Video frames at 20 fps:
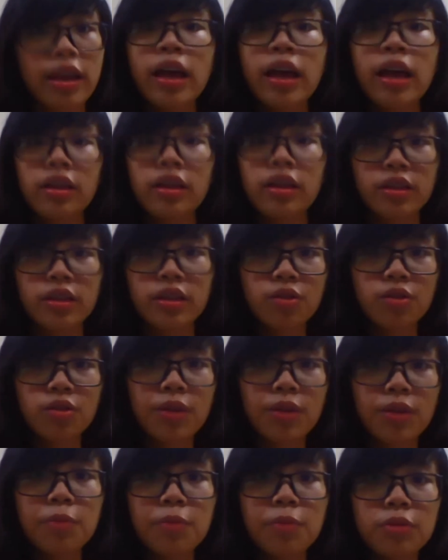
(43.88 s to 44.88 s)
This
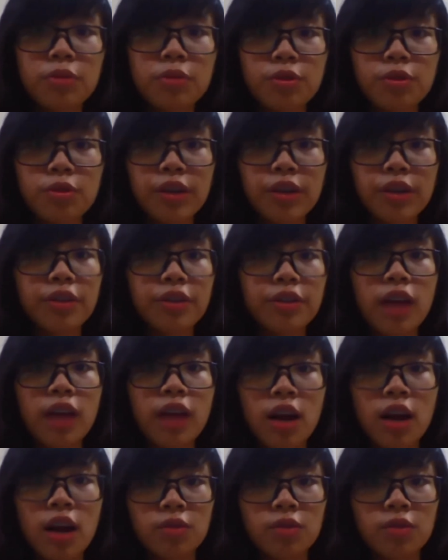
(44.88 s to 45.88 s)
redwood tree
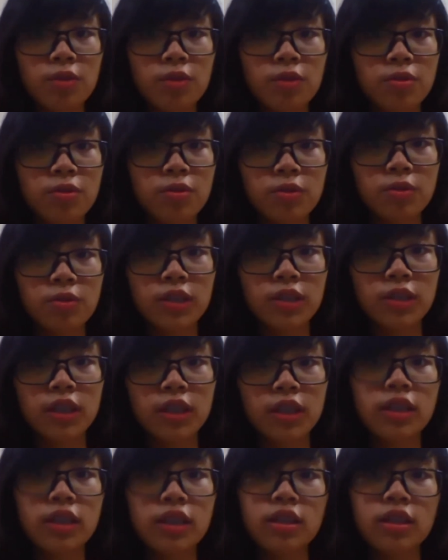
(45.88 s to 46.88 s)
house restaurant
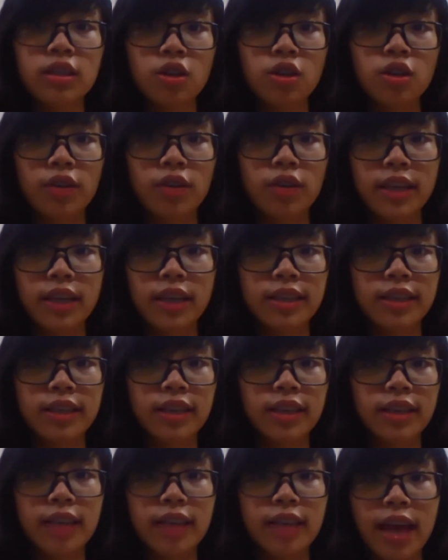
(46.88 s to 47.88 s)
is located
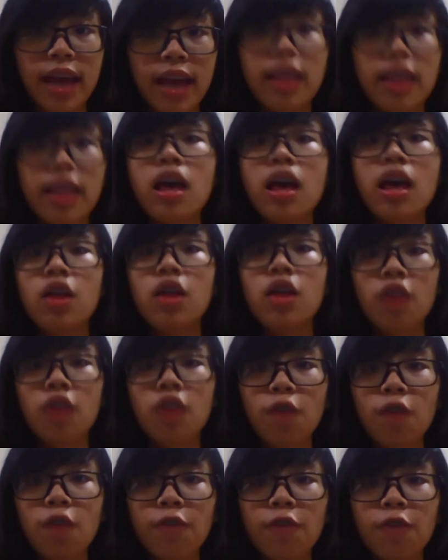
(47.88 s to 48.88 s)
at North
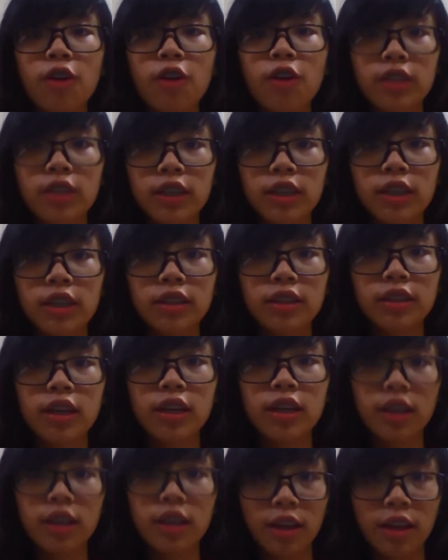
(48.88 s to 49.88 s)
Auckland
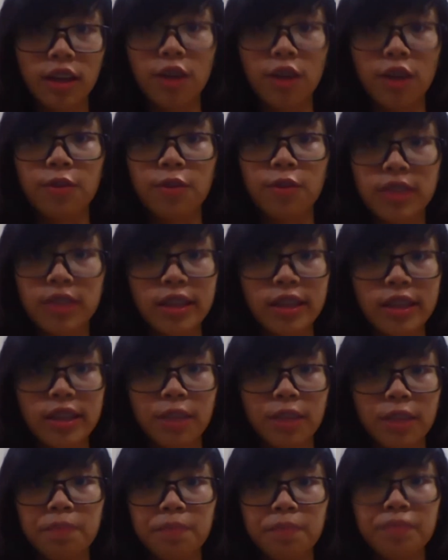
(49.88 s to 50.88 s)
in New Zealand.
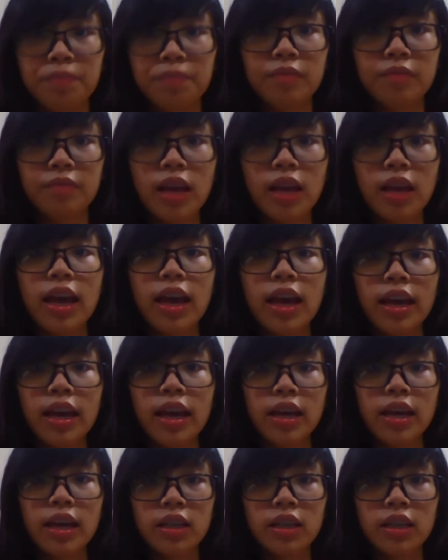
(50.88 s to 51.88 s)
It
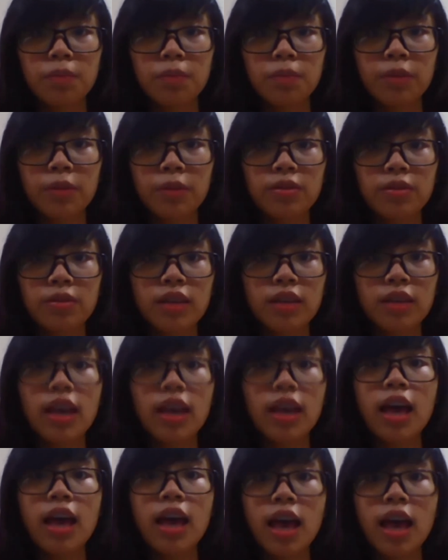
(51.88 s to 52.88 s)
is built
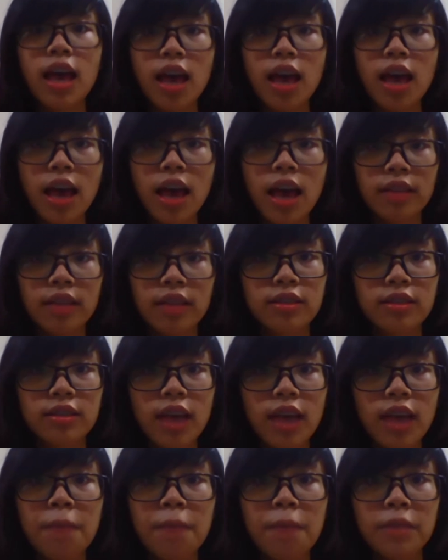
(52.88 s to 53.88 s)
at
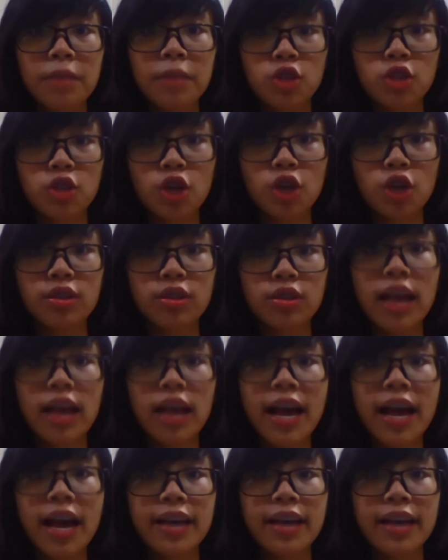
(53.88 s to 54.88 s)
10 meters
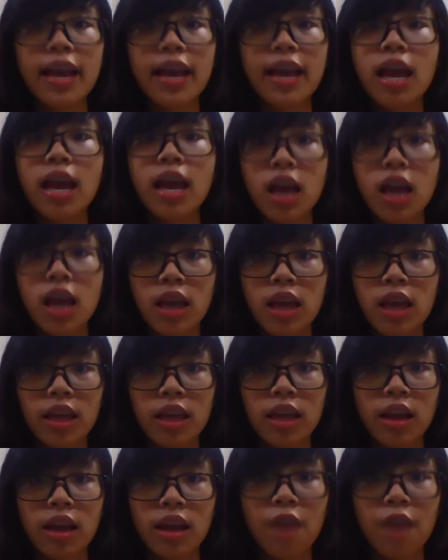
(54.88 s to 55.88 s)
high in
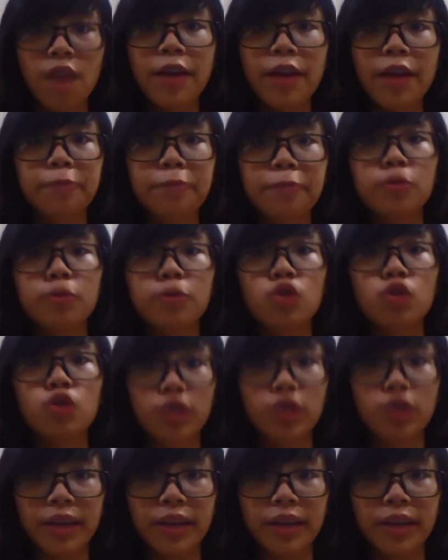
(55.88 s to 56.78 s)
a redwood tree.